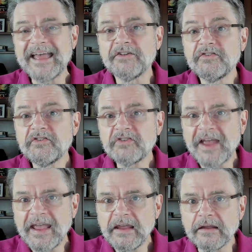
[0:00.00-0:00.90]
and
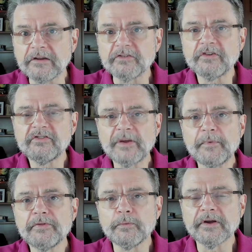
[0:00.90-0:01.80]
change some
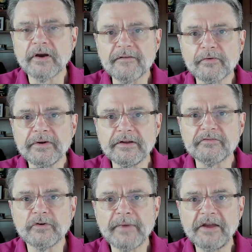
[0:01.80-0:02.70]
of the recovery
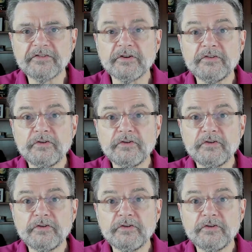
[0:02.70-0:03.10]
information